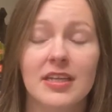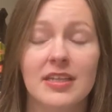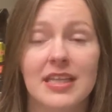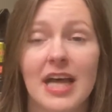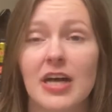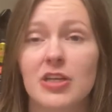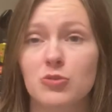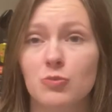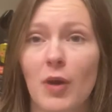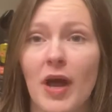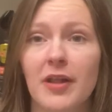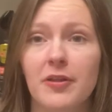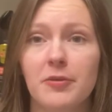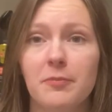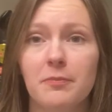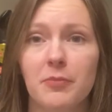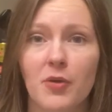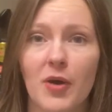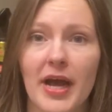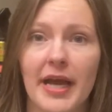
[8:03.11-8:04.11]
that as well,
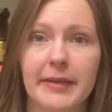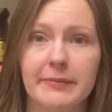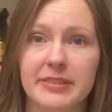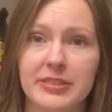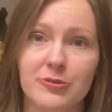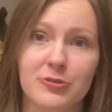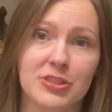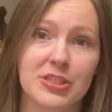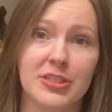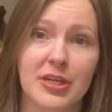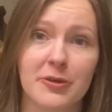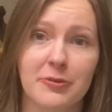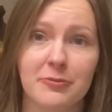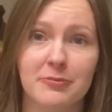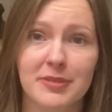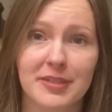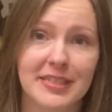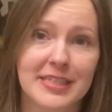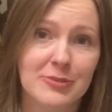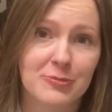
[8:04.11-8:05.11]
but it's good to know
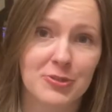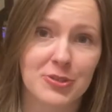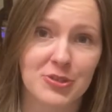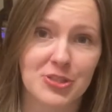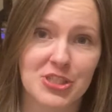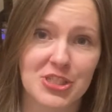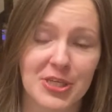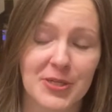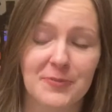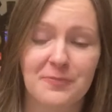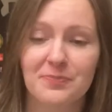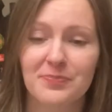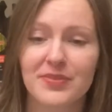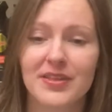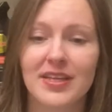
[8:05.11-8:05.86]
that this one does too.